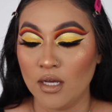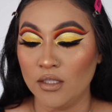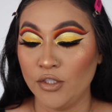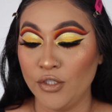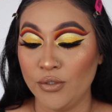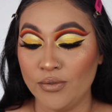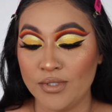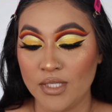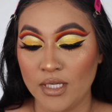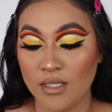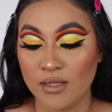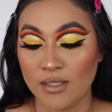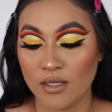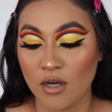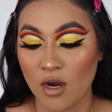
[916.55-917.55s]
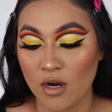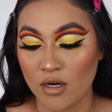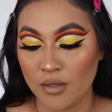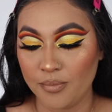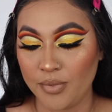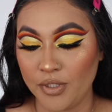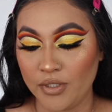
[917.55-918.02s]
using the Cara
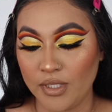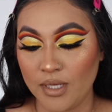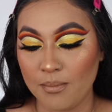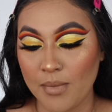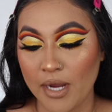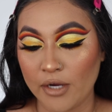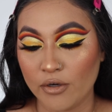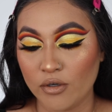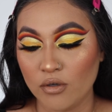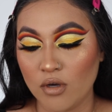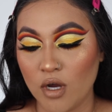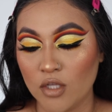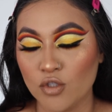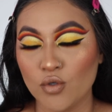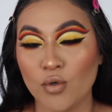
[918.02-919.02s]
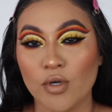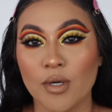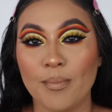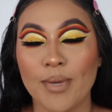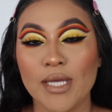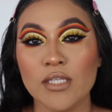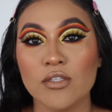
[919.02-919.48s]
Beauty Micro Contour
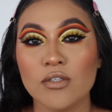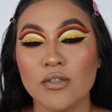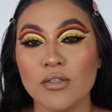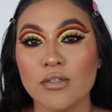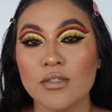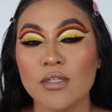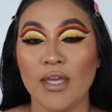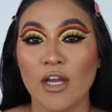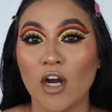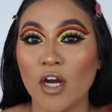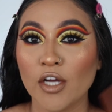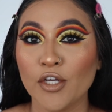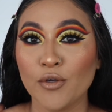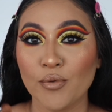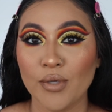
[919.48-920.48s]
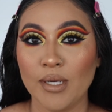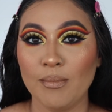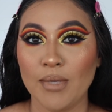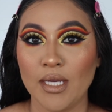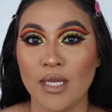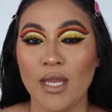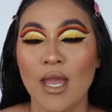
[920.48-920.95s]
Pencils. They are
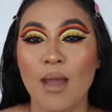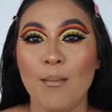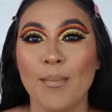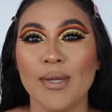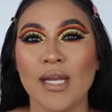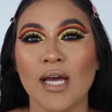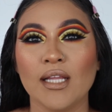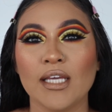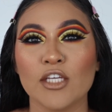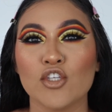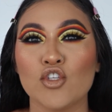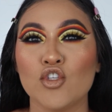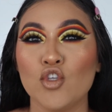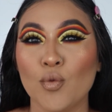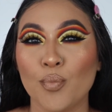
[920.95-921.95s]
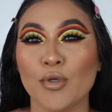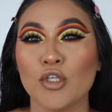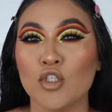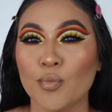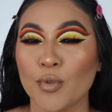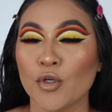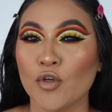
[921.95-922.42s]
creamy, but not like super
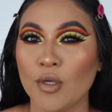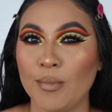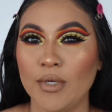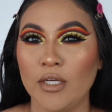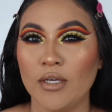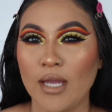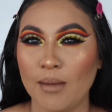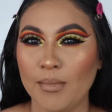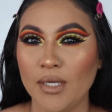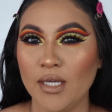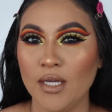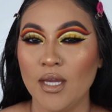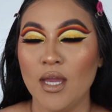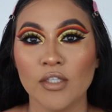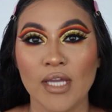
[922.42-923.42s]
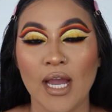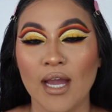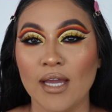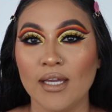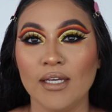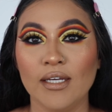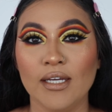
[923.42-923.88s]
creamy, you get me? But yeah,
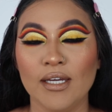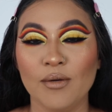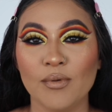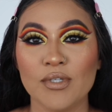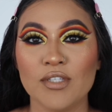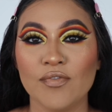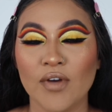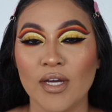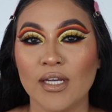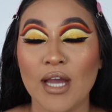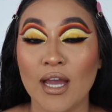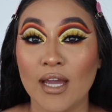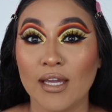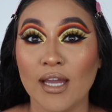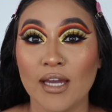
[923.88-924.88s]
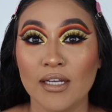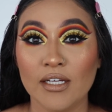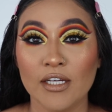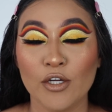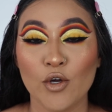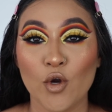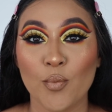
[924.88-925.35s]
it was fun. I kind of
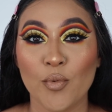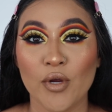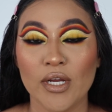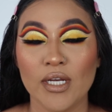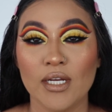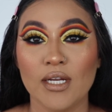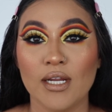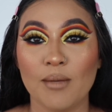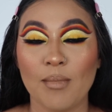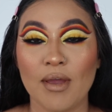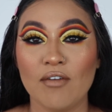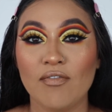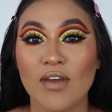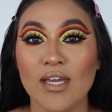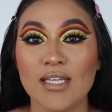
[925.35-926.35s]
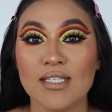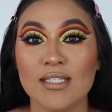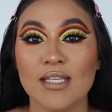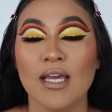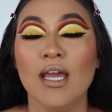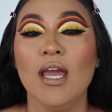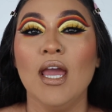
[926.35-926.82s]
incorporated it in my face
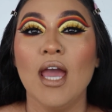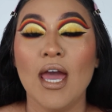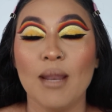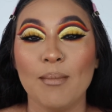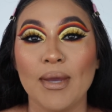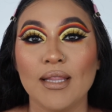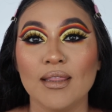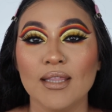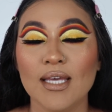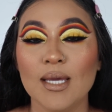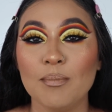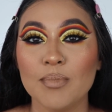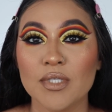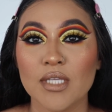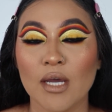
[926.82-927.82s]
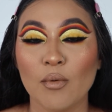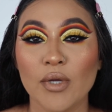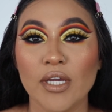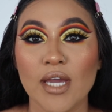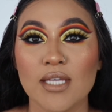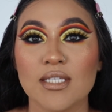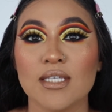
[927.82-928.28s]
and my lips. That way
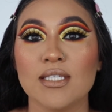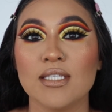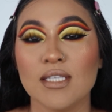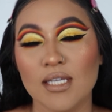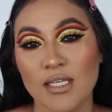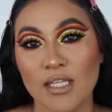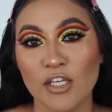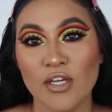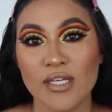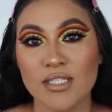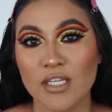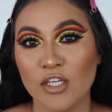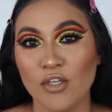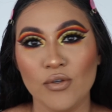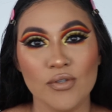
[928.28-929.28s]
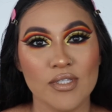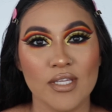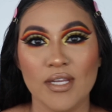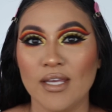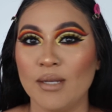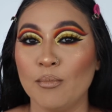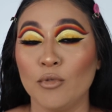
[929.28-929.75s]
you guys could see that you guys could use it in